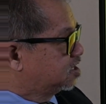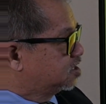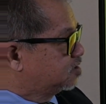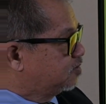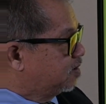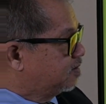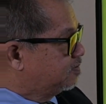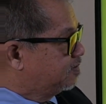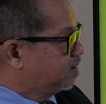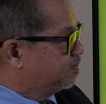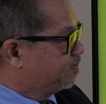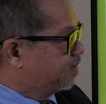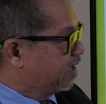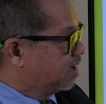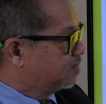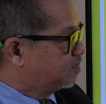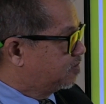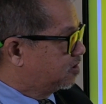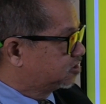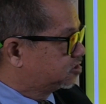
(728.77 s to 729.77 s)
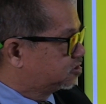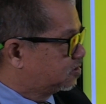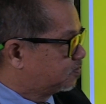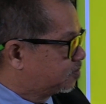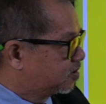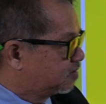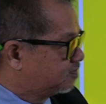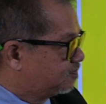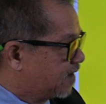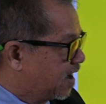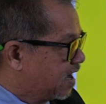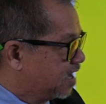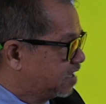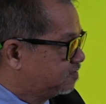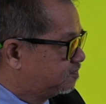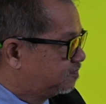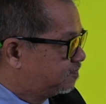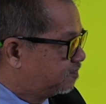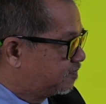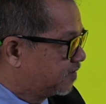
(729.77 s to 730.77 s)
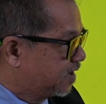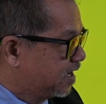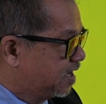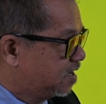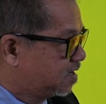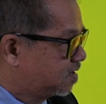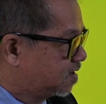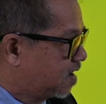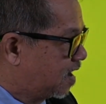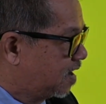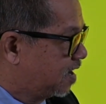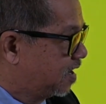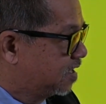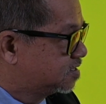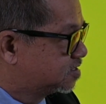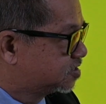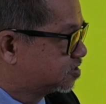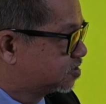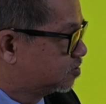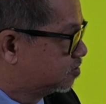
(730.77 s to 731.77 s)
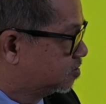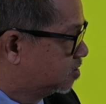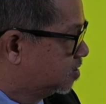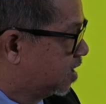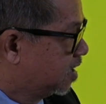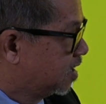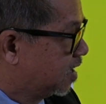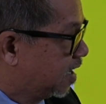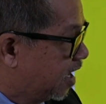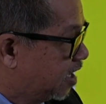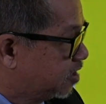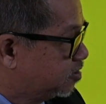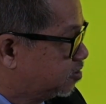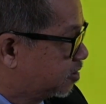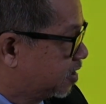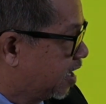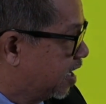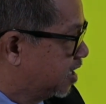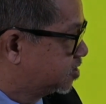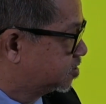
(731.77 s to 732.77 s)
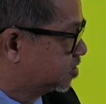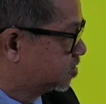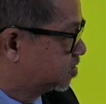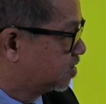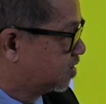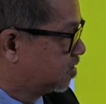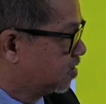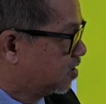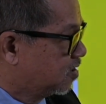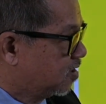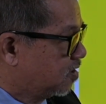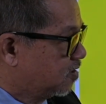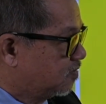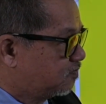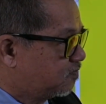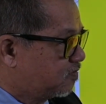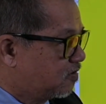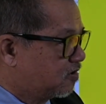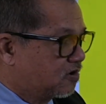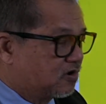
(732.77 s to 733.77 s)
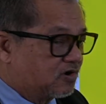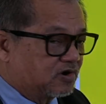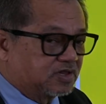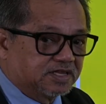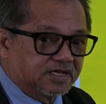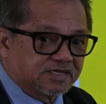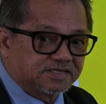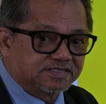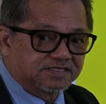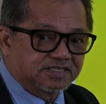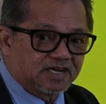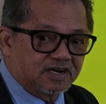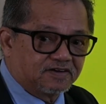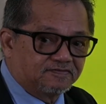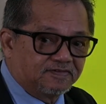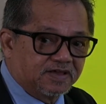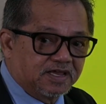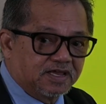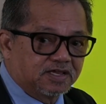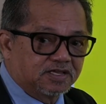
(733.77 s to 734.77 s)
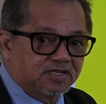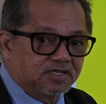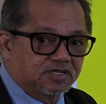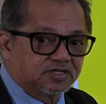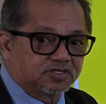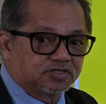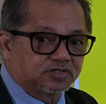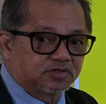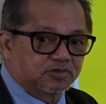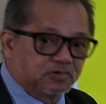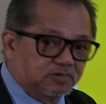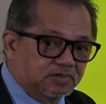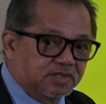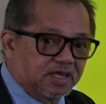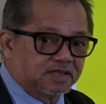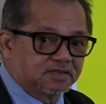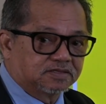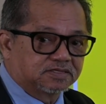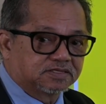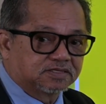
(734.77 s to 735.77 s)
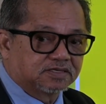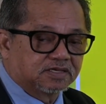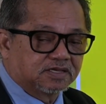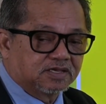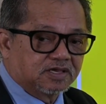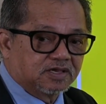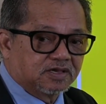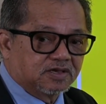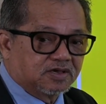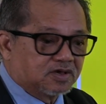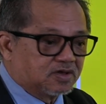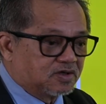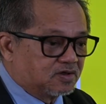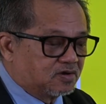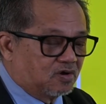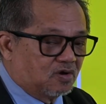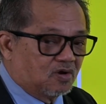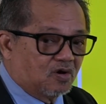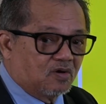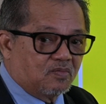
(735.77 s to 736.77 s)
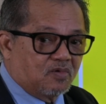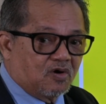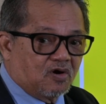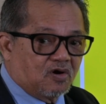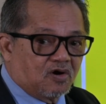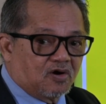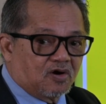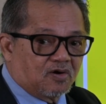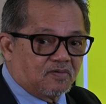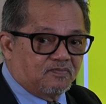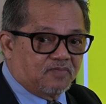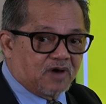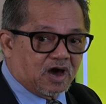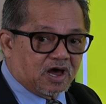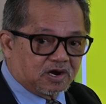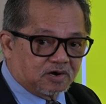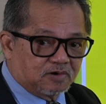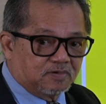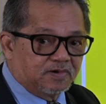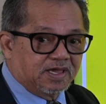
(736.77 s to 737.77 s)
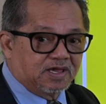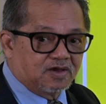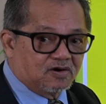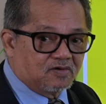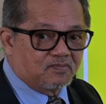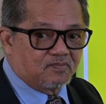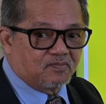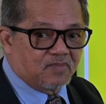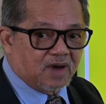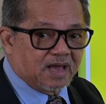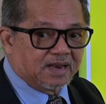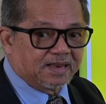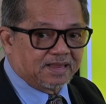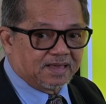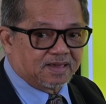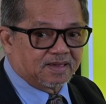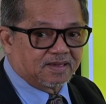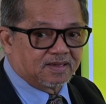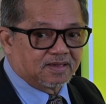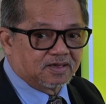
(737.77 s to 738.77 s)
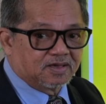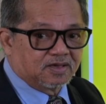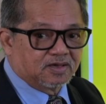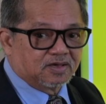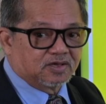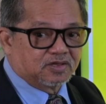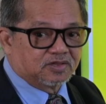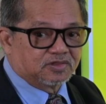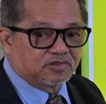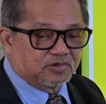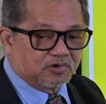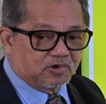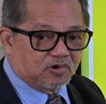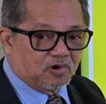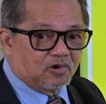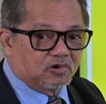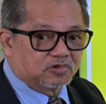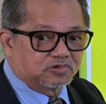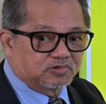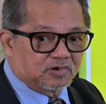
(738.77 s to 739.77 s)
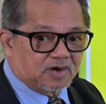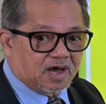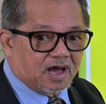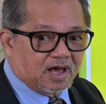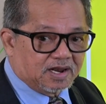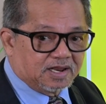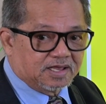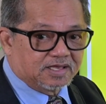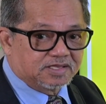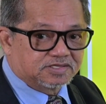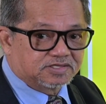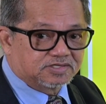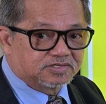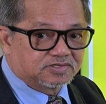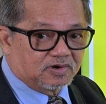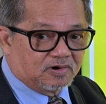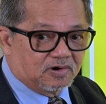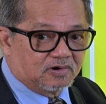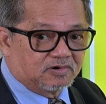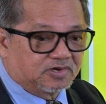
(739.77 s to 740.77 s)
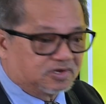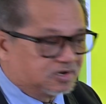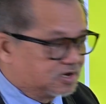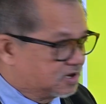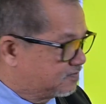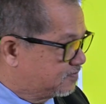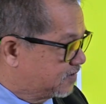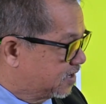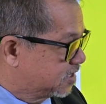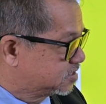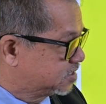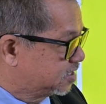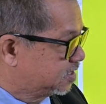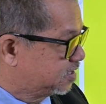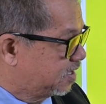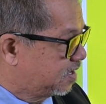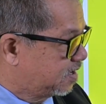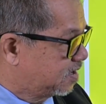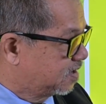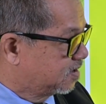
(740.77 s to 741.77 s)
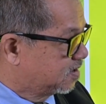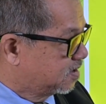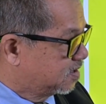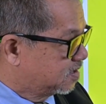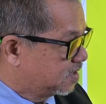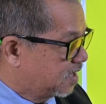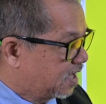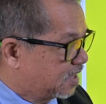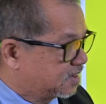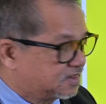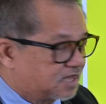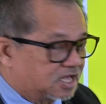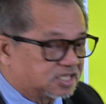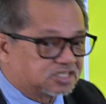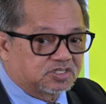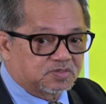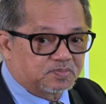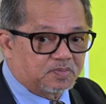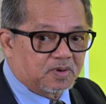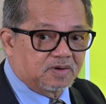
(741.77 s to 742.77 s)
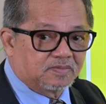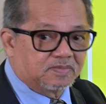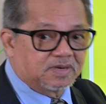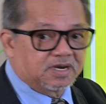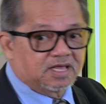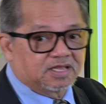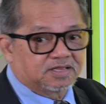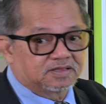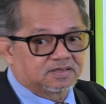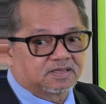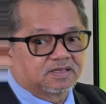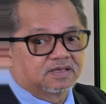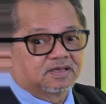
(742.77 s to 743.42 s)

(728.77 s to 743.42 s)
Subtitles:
we will be able to provide free college education for deserving students. No more borrowing of money to go to college or university. And that's permanent